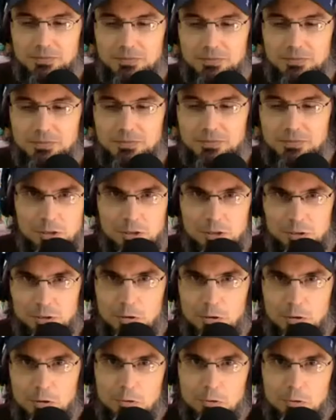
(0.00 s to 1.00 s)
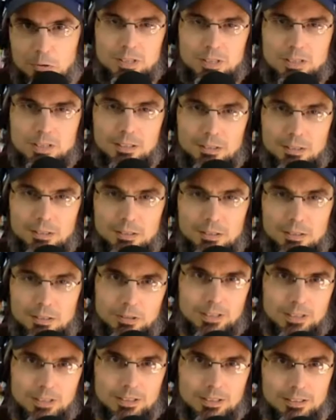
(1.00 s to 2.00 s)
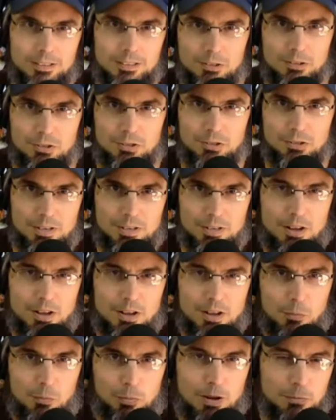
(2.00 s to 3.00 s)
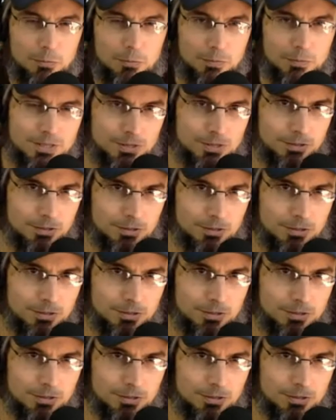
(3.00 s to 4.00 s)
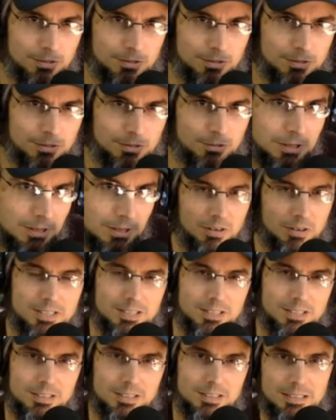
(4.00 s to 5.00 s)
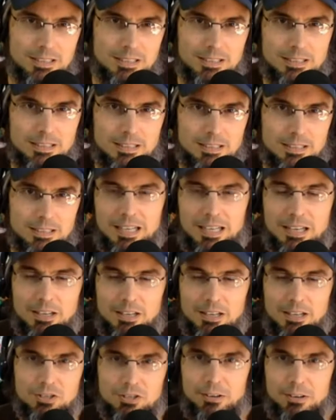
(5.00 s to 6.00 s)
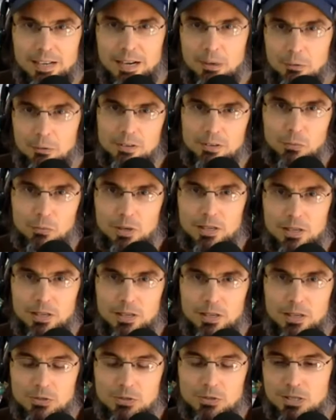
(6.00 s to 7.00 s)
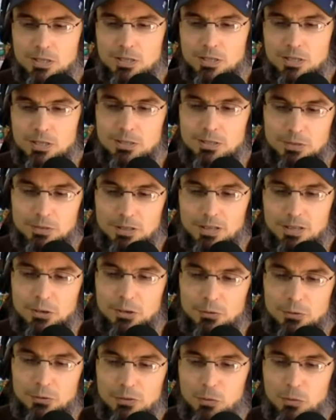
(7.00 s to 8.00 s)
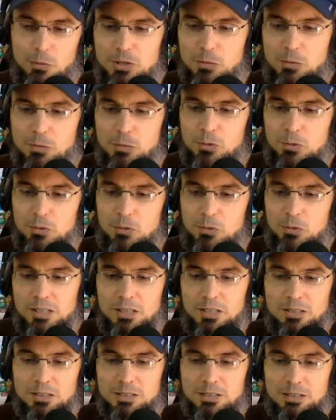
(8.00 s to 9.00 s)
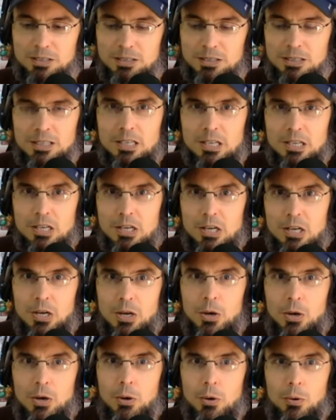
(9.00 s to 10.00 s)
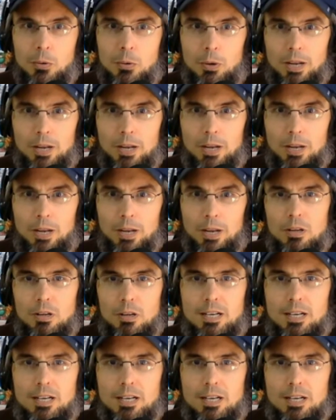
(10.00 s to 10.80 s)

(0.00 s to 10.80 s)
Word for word: as your, your own use, and then you uh, you're trying to solve a problem that you came across, and and now you're sharing it out with everybody else, which is awesome. Thank you very much. I appreciate that. Well, I think I we're all at